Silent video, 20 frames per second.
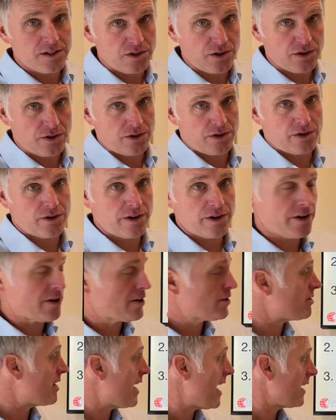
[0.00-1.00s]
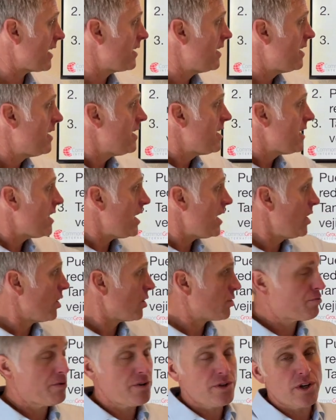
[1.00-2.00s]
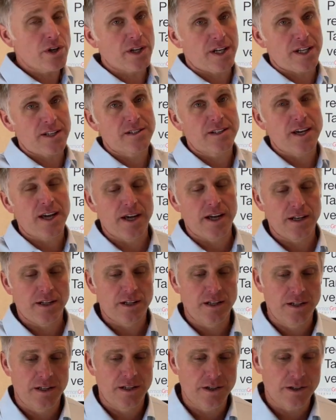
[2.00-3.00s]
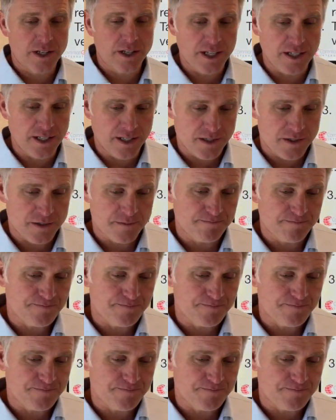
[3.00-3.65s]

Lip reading: your urinary tract, y los riñones, and your kidneys.